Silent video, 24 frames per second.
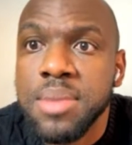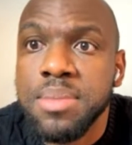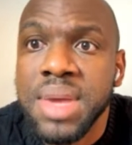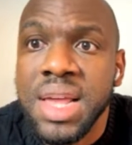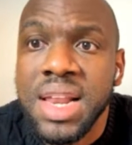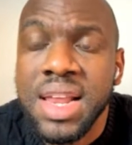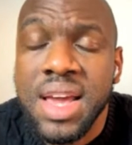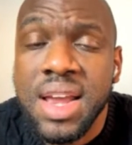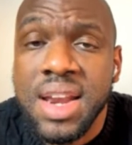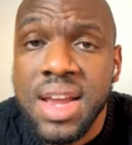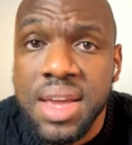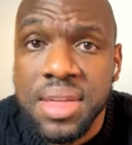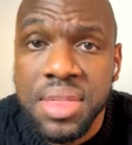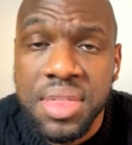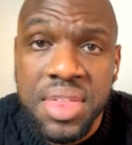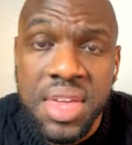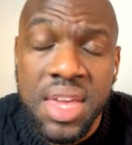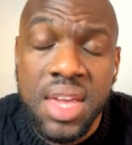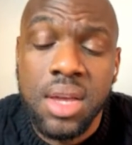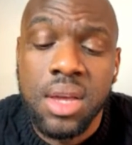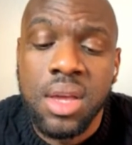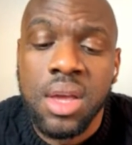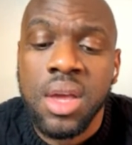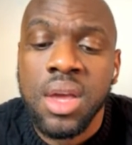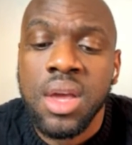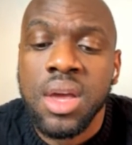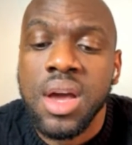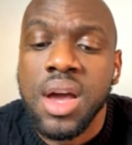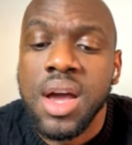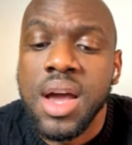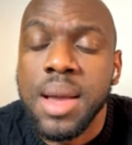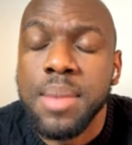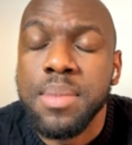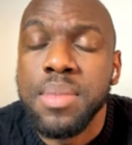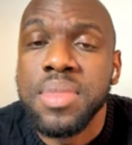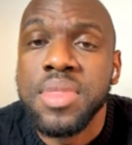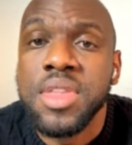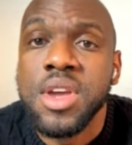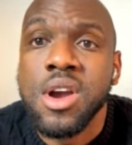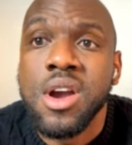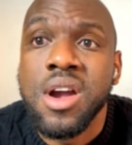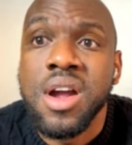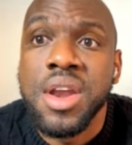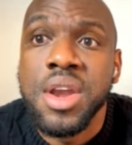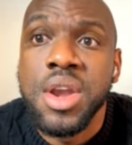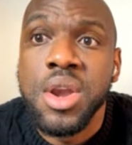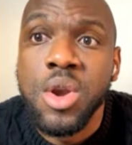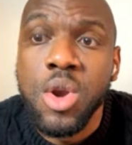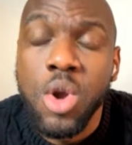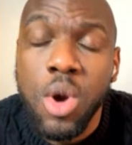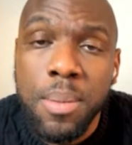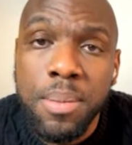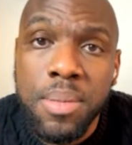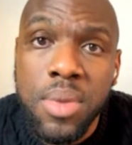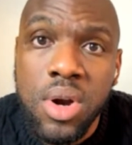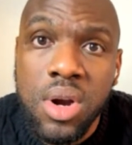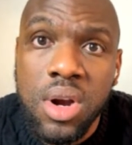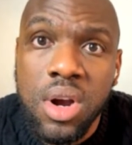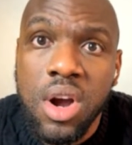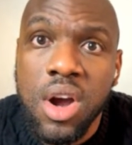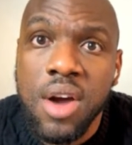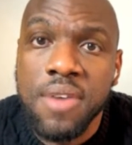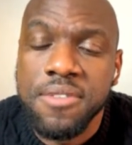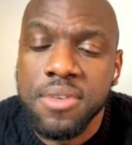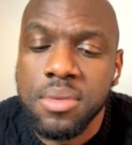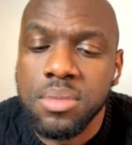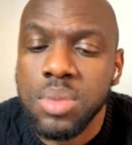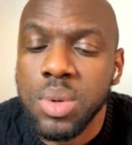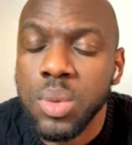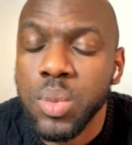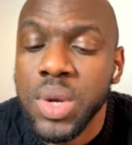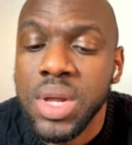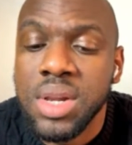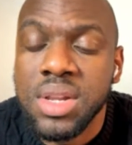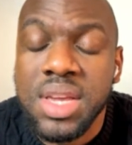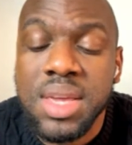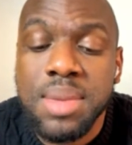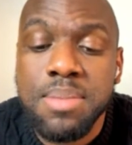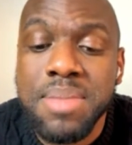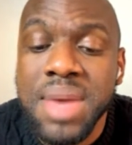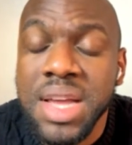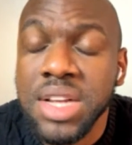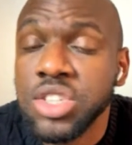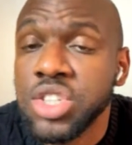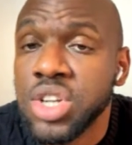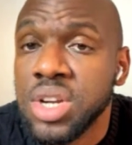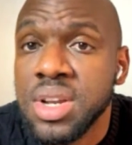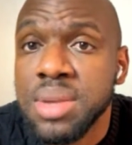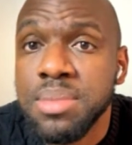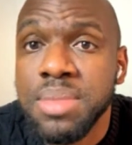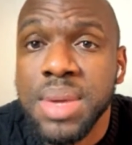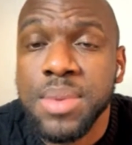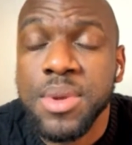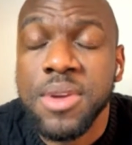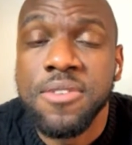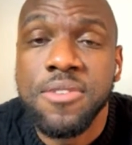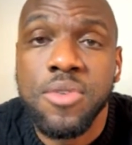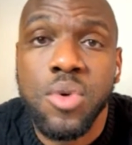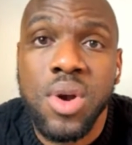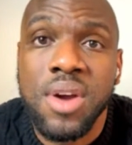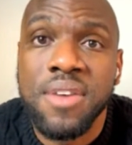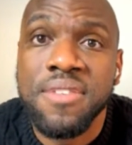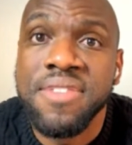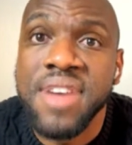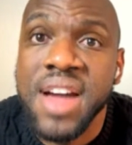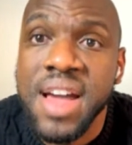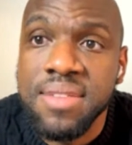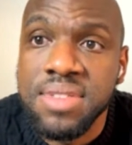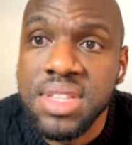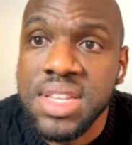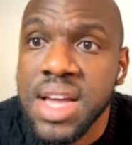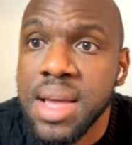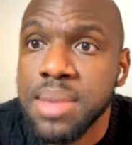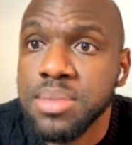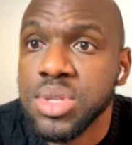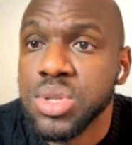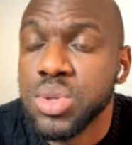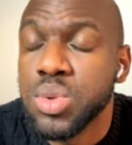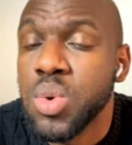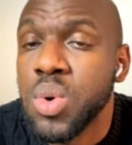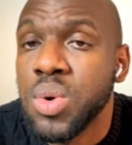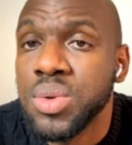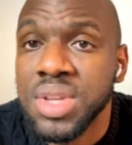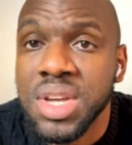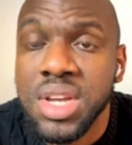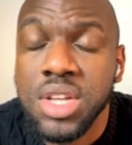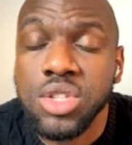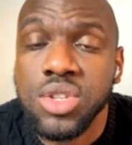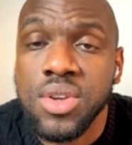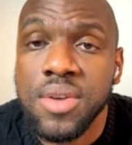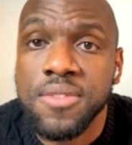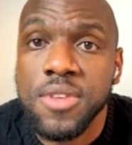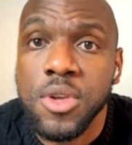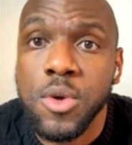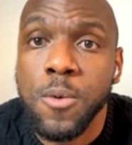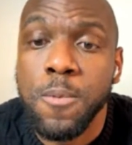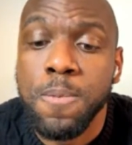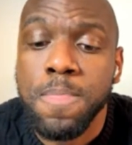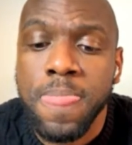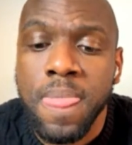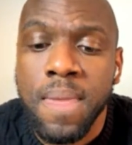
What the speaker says: Bailey. And I think there are a number of, well, he mentioned it maybe 4 or 5 times throughout the interview,